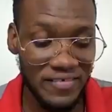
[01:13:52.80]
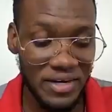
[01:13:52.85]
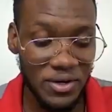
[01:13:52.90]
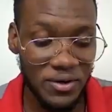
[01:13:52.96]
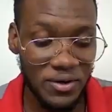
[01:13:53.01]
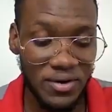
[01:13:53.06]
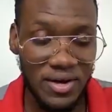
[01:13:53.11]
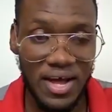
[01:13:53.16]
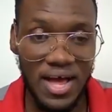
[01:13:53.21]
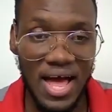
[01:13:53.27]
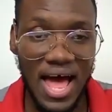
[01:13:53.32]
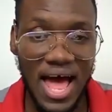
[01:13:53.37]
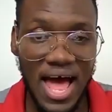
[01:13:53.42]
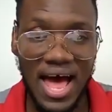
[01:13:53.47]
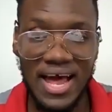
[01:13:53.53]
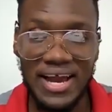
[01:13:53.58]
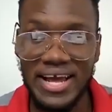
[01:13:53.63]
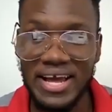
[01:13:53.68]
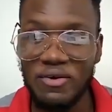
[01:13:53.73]
a video,
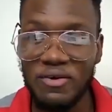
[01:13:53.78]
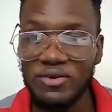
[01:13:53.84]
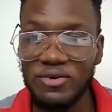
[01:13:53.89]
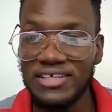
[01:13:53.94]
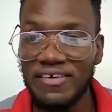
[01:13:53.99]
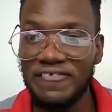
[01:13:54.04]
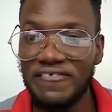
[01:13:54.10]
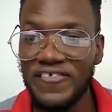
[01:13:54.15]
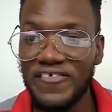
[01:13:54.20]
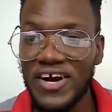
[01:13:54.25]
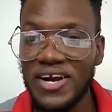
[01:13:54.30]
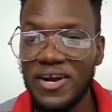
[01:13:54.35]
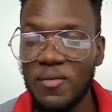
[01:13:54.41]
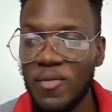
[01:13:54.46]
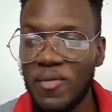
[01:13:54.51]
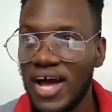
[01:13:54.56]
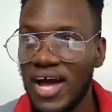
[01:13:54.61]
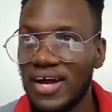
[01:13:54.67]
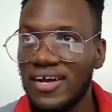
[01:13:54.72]
and it was a friend
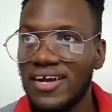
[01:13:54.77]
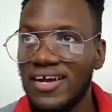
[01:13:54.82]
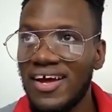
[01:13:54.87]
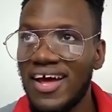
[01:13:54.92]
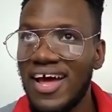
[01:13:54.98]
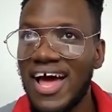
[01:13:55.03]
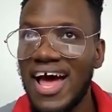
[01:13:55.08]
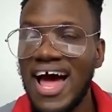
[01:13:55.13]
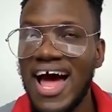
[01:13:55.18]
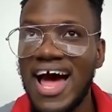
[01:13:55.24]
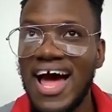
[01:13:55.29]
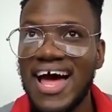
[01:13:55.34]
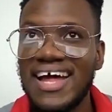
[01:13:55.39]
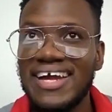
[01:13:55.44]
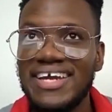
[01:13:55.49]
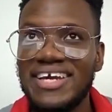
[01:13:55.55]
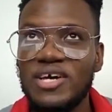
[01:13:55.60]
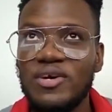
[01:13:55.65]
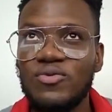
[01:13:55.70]
of mine,
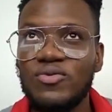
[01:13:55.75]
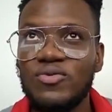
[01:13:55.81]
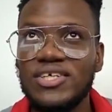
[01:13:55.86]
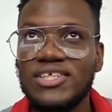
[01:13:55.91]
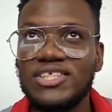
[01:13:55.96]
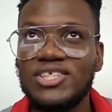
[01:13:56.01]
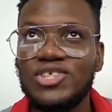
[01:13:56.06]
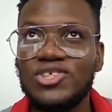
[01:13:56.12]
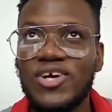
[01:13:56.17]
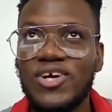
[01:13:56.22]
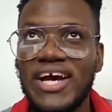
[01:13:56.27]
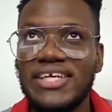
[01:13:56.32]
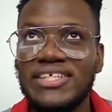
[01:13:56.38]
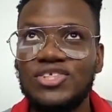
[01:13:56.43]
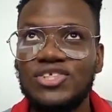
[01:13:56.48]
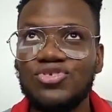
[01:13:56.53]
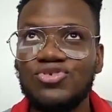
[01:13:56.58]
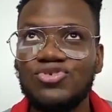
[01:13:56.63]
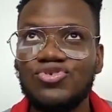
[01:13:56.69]
and he was
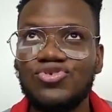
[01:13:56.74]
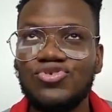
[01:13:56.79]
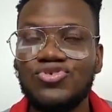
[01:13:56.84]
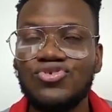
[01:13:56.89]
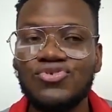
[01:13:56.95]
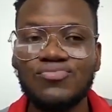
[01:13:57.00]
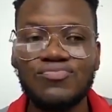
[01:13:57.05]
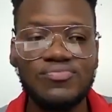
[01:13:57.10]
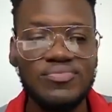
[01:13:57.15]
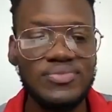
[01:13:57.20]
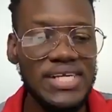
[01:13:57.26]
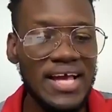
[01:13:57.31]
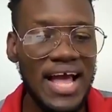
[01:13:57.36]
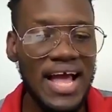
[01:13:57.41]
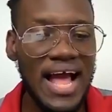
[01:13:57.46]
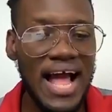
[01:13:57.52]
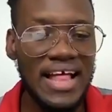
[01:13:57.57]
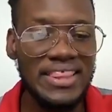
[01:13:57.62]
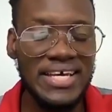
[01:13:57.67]
trying to,
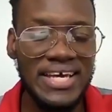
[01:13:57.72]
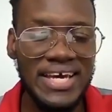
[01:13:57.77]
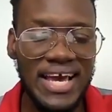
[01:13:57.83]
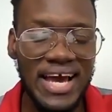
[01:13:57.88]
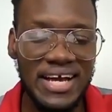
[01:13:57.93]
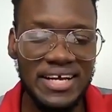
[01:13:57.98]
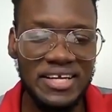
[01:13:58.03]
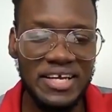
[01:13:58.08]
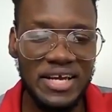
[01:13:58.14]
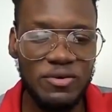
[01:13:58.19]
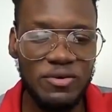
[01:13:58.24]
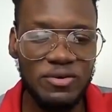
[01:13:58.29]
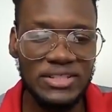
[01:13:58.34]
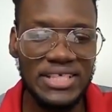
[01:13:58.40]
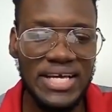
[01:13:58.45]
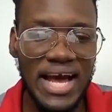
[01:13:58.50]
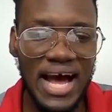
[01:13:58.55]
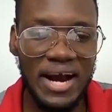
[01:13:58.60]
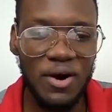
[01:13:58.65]
I think he
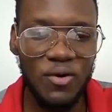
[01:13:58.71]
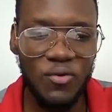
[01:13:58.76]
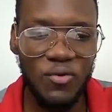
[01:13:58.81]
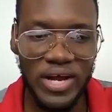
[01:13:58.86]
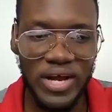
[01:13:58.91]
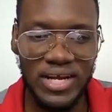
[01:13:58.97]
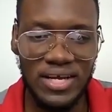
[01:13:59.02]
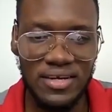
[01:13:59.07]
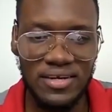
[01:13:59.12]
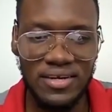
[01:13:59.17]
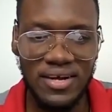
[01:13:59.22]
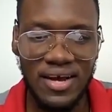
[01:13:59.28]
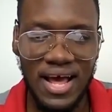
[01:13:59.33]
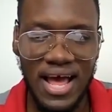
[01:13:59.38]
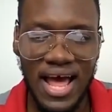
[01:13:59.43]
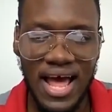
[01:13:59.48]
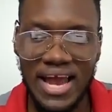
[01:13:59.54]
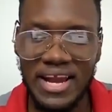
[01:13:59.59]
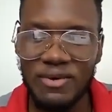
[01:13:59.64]
had a wedding,
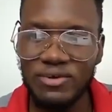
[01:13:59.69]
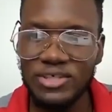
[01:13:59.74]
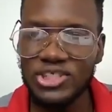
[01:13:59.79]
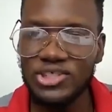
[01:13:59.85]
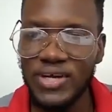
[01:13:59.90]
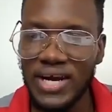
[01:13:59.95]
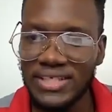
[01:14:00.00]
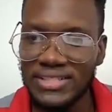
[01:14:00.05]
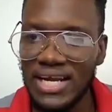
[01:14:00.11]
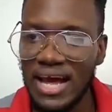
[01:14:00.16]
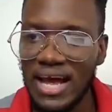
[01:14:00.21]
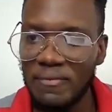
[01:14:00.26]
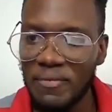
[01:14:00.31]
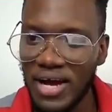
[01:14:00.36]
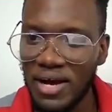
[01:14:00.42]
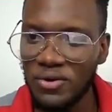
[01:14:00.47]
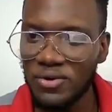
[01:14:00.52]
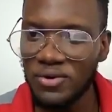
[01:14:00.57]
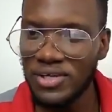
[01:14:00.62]
and he was trying to like
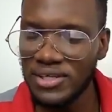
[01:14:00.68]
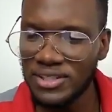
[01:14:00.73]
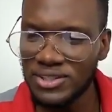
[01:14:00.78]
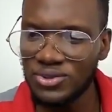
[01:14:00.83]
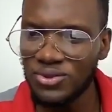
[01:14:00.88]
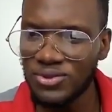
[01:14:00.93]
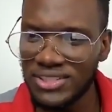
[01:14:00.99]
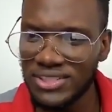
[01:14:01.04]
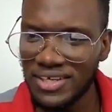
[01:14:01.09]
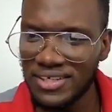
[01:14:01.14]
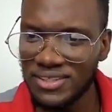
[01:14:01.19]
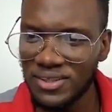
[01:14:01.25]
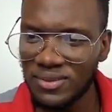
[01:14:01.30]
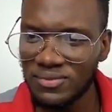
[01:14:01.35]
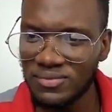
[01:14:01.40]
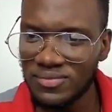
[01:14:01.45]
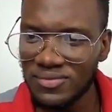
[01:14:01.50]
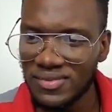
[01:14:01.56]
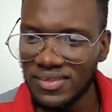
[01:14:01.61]
make a good little toast or
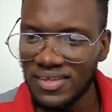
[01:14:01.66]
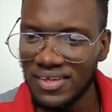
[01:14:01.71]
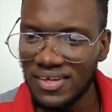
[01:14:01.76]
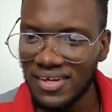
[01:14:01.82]
something,